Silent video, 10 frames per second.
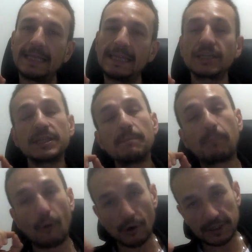There's
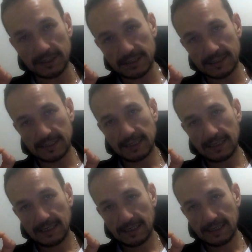importance
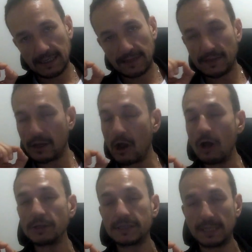in the
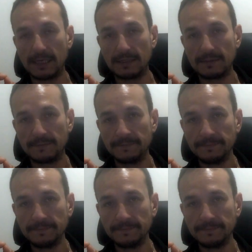content,